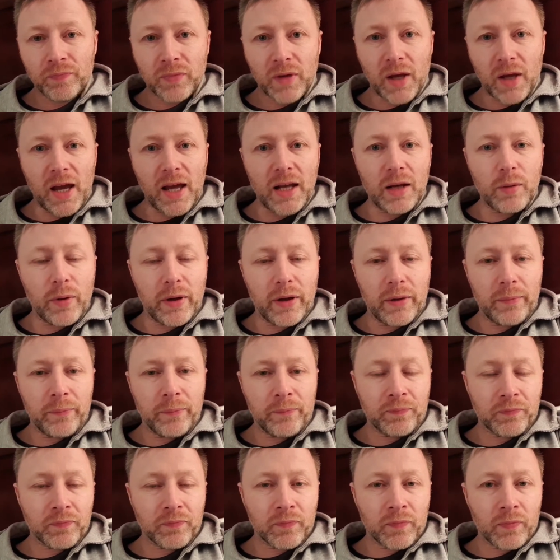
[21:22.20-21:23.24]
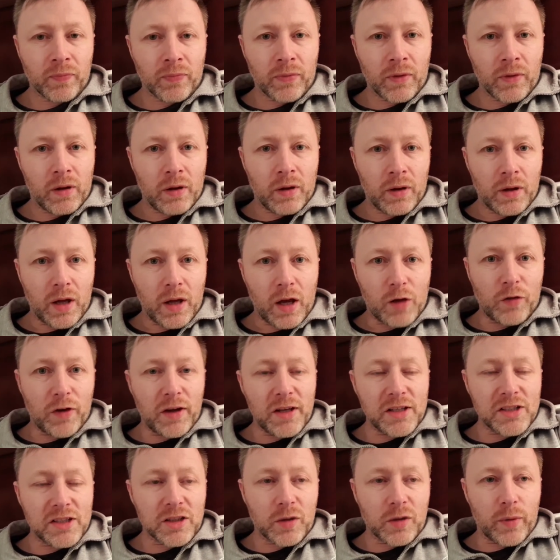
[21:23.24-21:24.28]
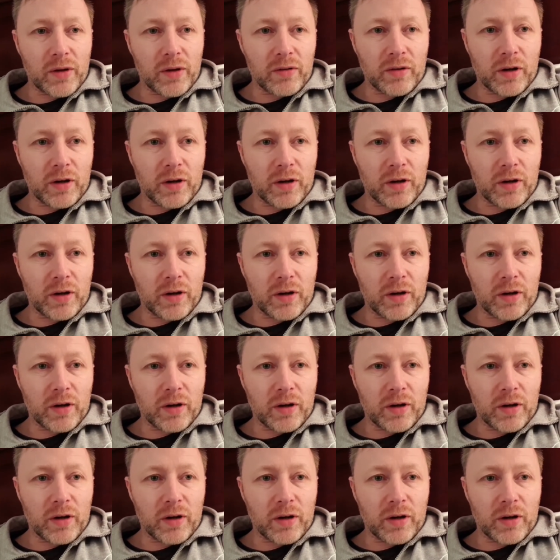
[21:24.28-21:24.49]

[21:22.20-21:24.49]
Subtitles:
Anyway, eventually I went,